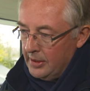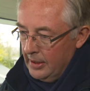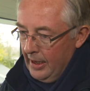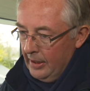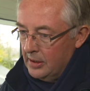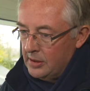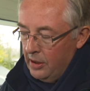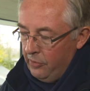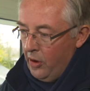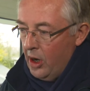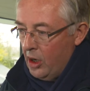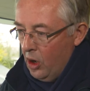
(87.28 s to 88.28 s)
and England at a
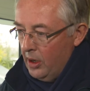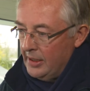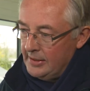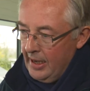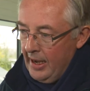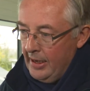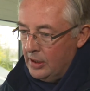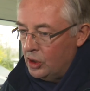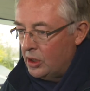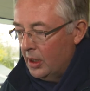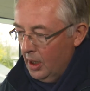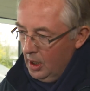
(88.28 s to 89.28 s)
very early
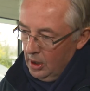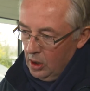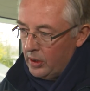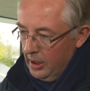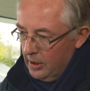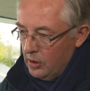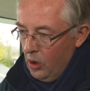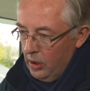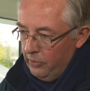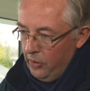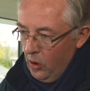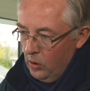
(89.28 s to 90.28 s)
stage looking at all
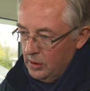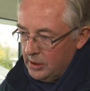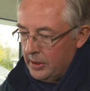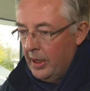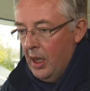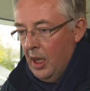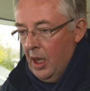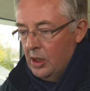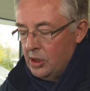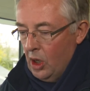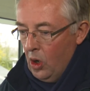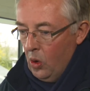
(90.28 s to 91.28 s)
the foals.
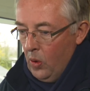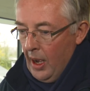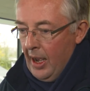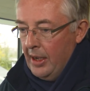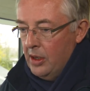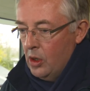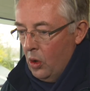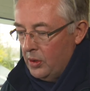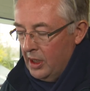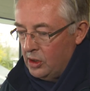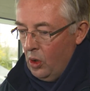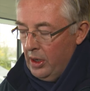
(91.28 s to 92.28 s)
So, you know,
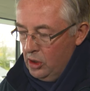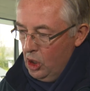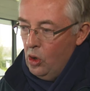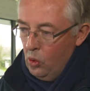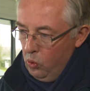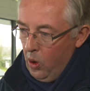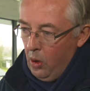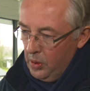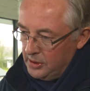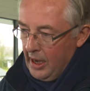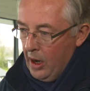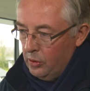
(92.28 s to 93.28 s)
they sort of knew what
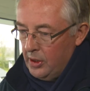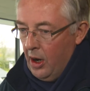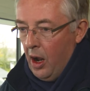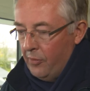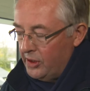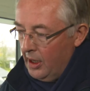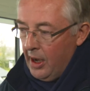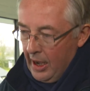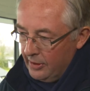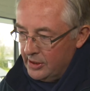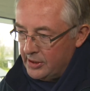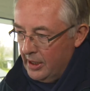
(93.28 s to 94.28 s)
was out there. Obviously, I
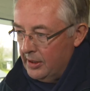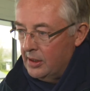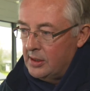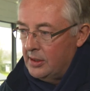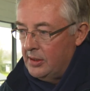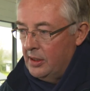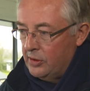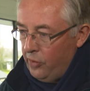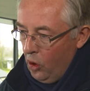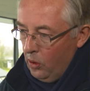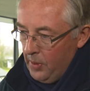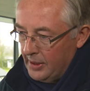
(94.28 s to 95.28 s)
hadn't seen this
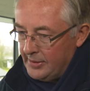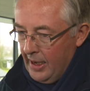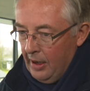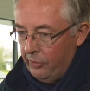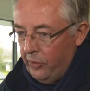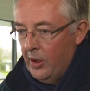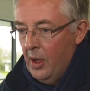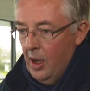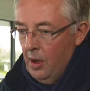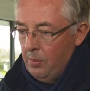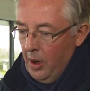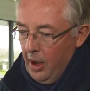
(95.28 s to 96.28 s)
foal myself,
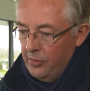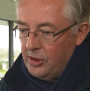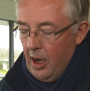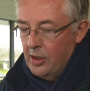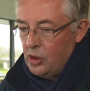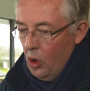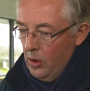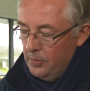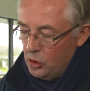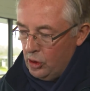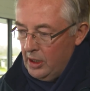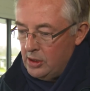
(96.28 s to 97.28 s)
but I saw him
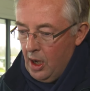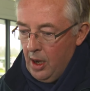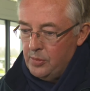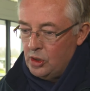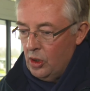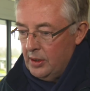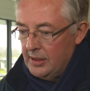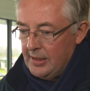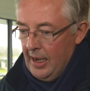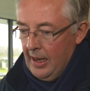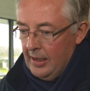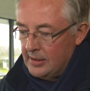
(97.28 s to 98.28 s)
3 times during the
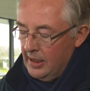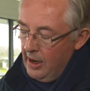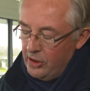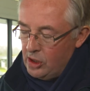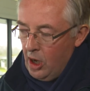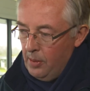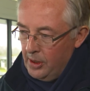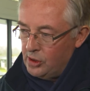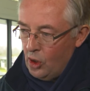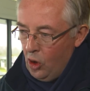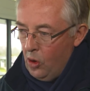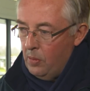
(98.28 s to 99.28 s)
sales, and every time I
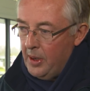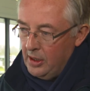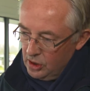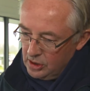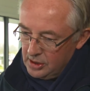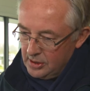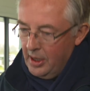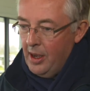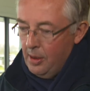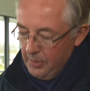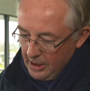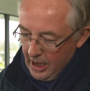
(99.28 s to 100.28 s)
saw him, he just
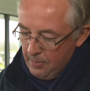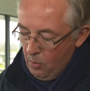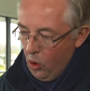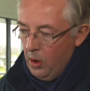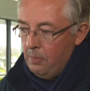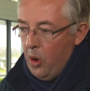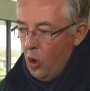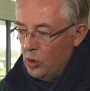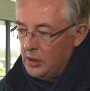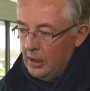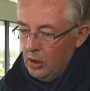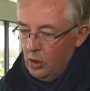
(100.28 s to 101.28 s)
became more
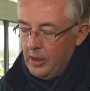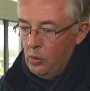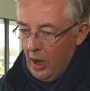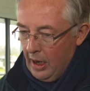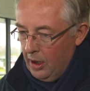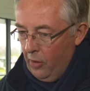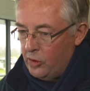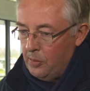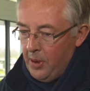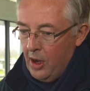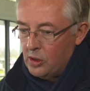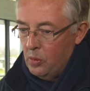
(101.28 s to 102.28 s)
imposing looking. What I loved
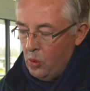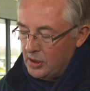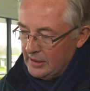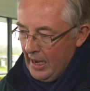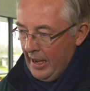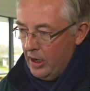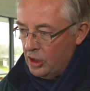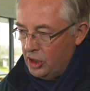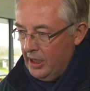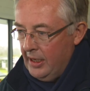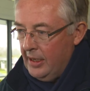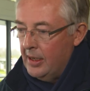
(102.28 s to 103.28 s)
about him was his
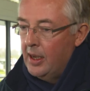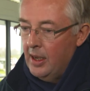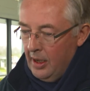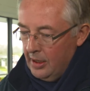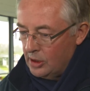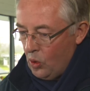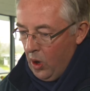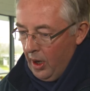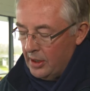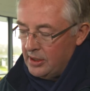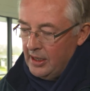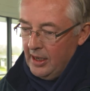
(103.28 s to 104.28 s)
energy, his
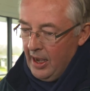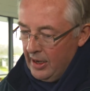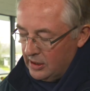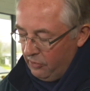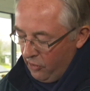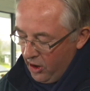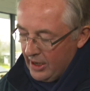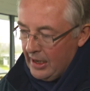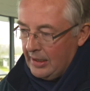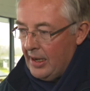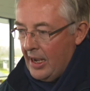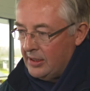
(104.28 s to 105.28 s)
quality, and he's a very
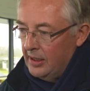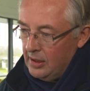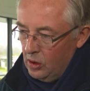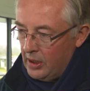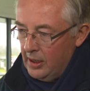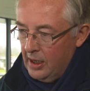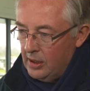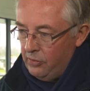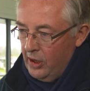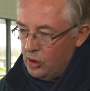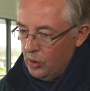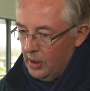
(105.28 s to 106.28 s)
athletic looking
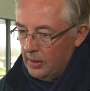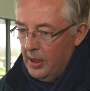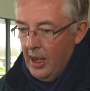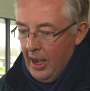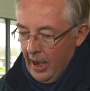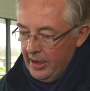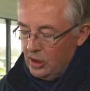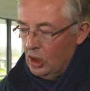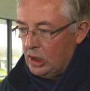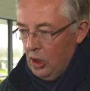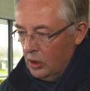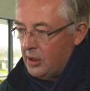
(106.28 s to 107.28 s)
individual, and he
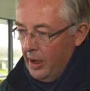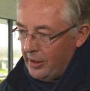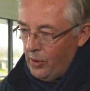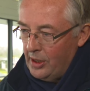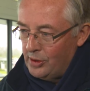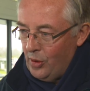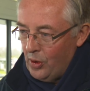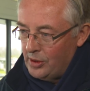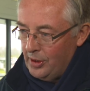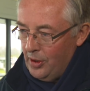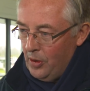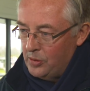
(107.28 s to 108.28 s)
just looks like a racehorse,
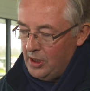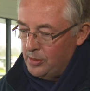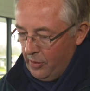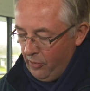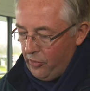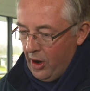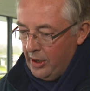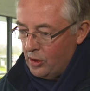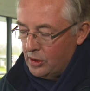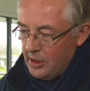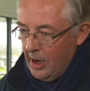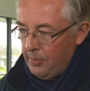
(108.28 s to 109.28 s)
you know, seems to have a very
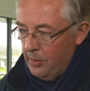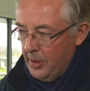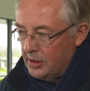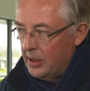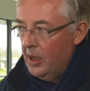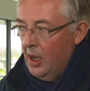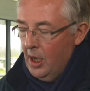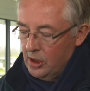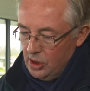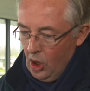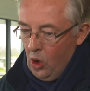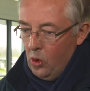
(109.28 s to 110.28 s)
good temperament.
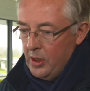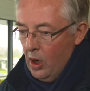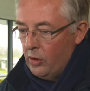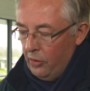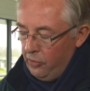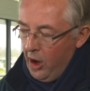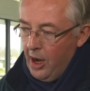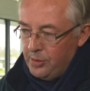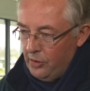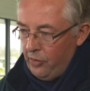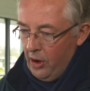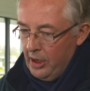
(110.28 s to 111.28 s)
So, you know, the vibes
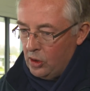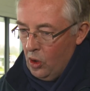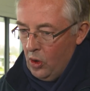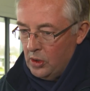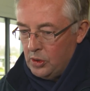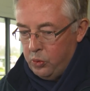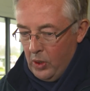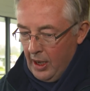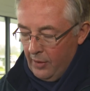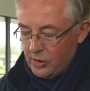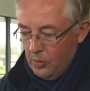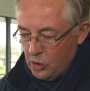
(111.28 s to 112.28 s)
are very good. We
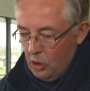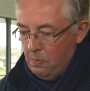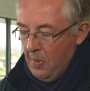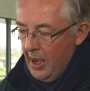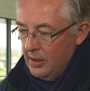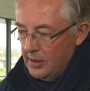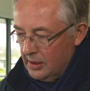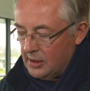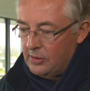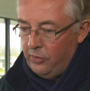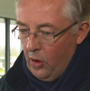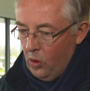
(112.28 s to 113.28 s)
have some
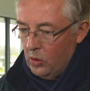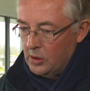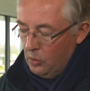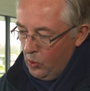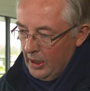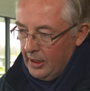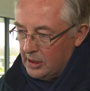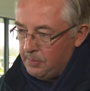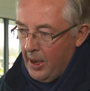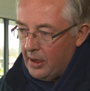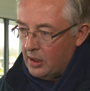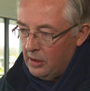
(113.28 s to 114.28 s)
tremendous foals and weanlings
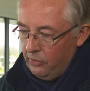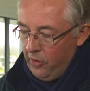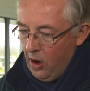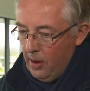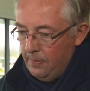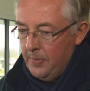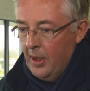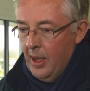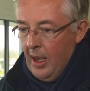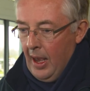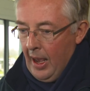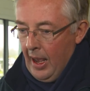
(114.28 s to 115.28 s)
back in the farm,
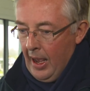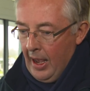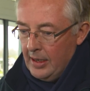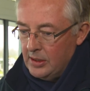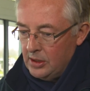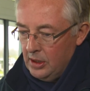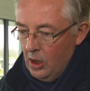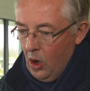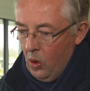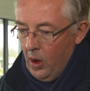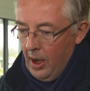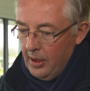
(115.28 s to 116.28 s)
and, you
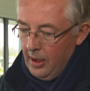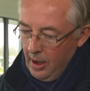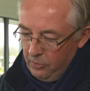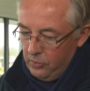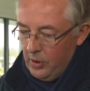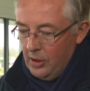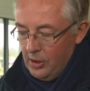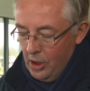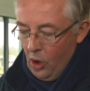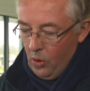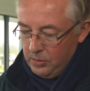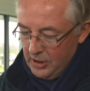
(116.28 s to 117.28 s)

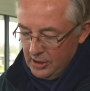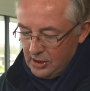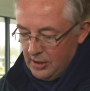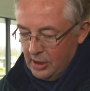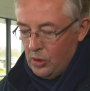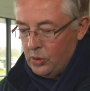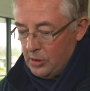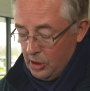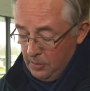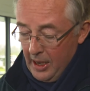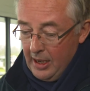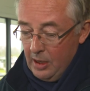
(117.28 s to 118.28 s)
know, this was,
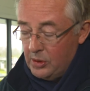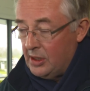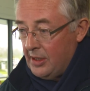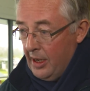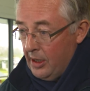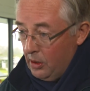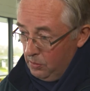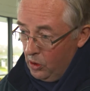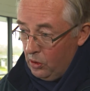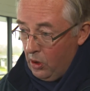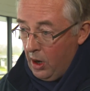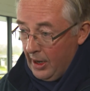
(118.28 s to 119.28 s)
to me, he was the standout
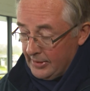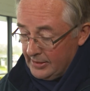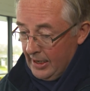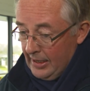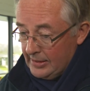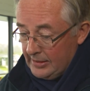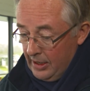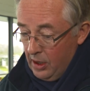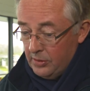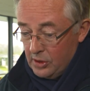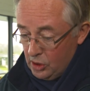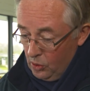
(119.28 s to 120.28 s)
Muhaarar at the sales
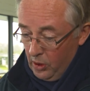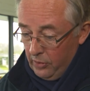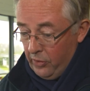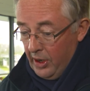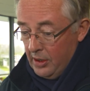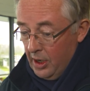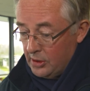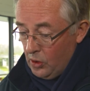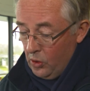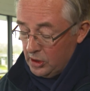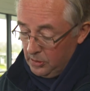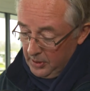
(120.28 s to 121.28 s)
here. There's 2 other very nice
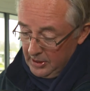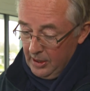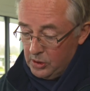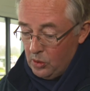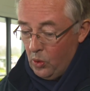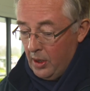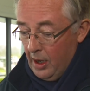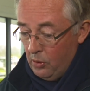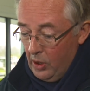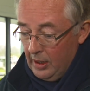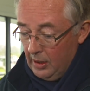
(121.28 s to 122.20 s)
horses, but he was the one I really